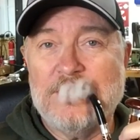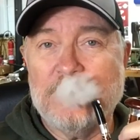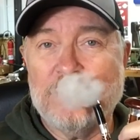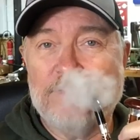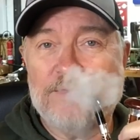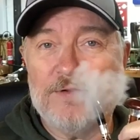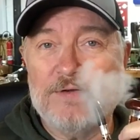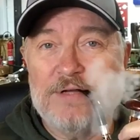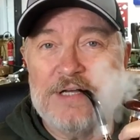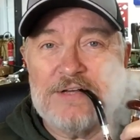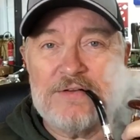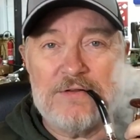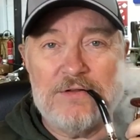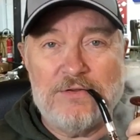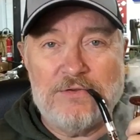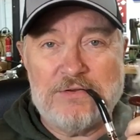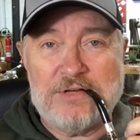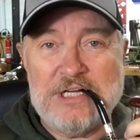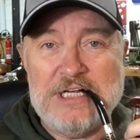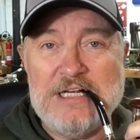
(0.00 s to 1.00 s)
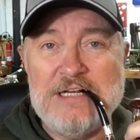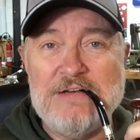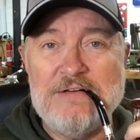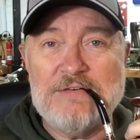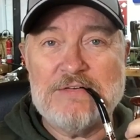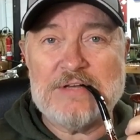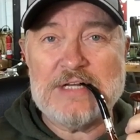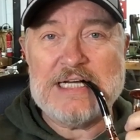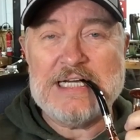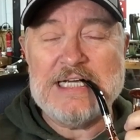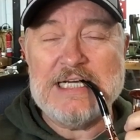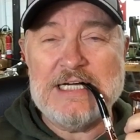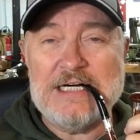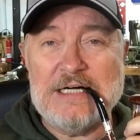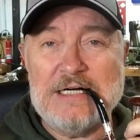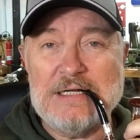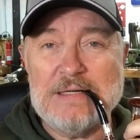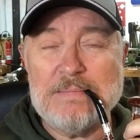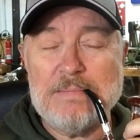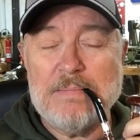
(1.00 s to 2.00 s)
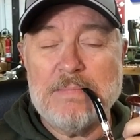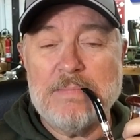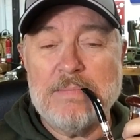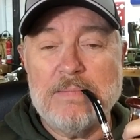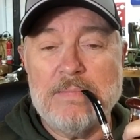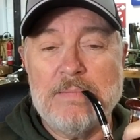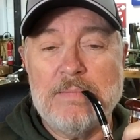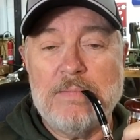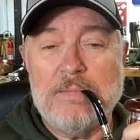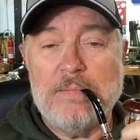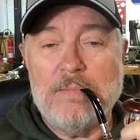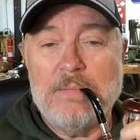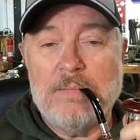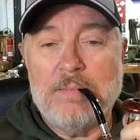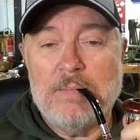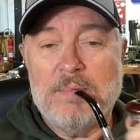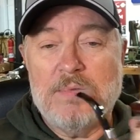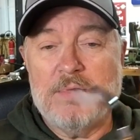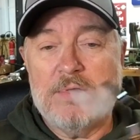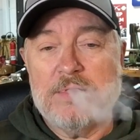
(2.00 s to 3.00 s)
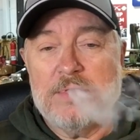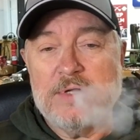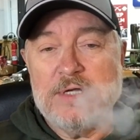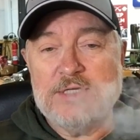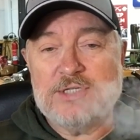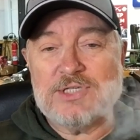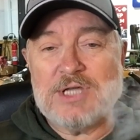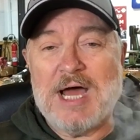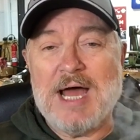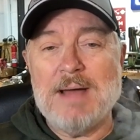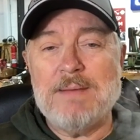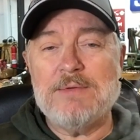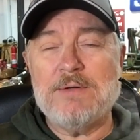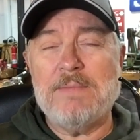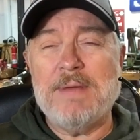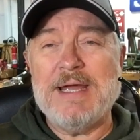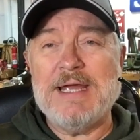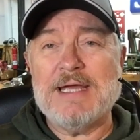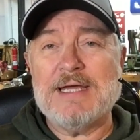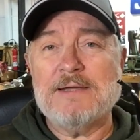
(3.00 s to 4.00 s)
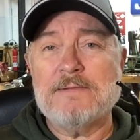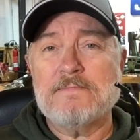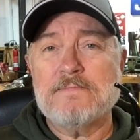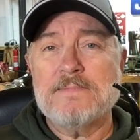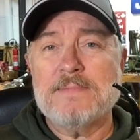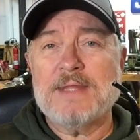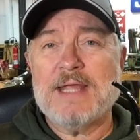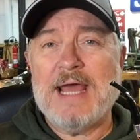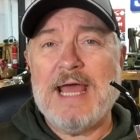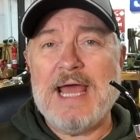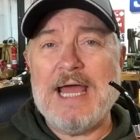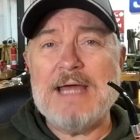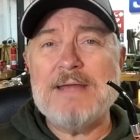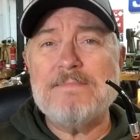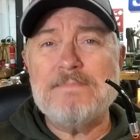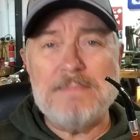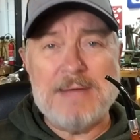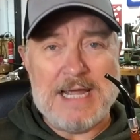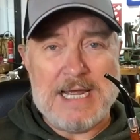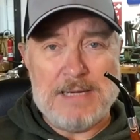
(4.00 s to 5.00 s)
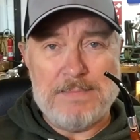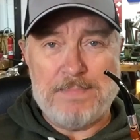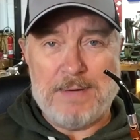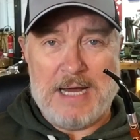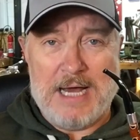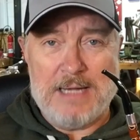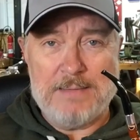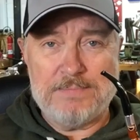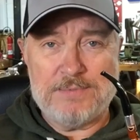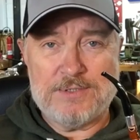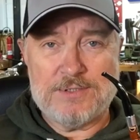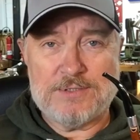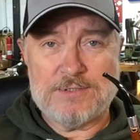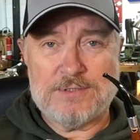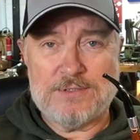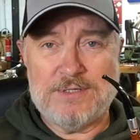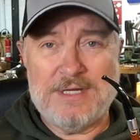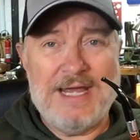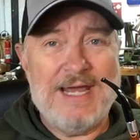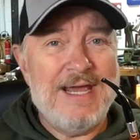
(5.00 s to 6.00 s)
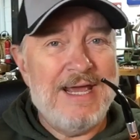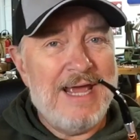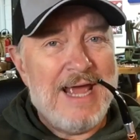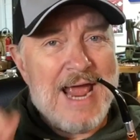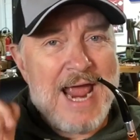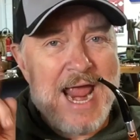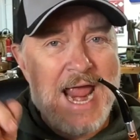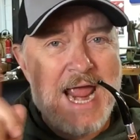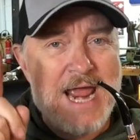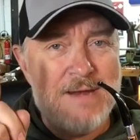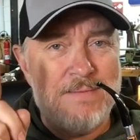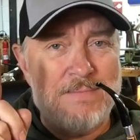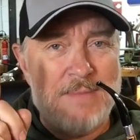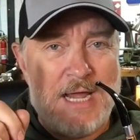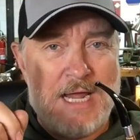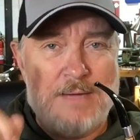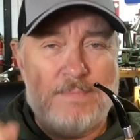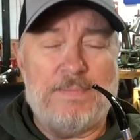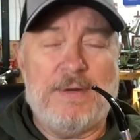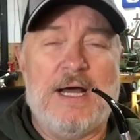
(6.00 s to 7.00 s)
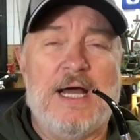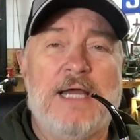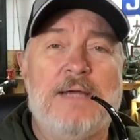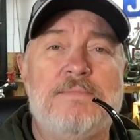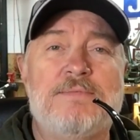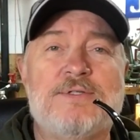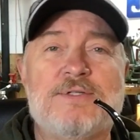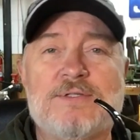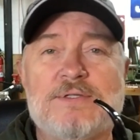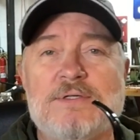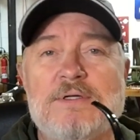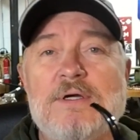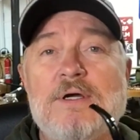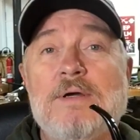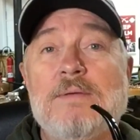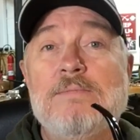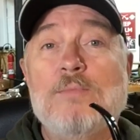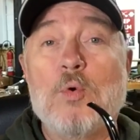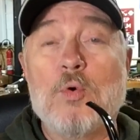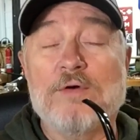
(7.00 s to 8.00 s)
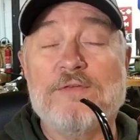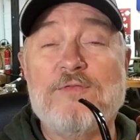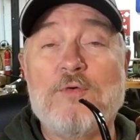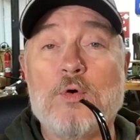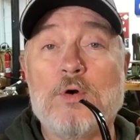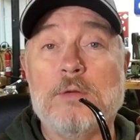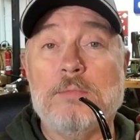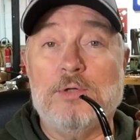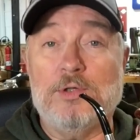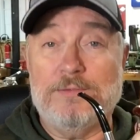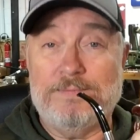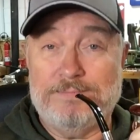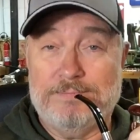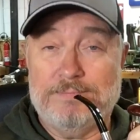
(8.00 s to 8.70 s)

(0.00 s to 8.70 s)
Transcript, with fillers: So that's a little tease to hang on. It's time to make handmade pipes, handmade pipes, more affordable.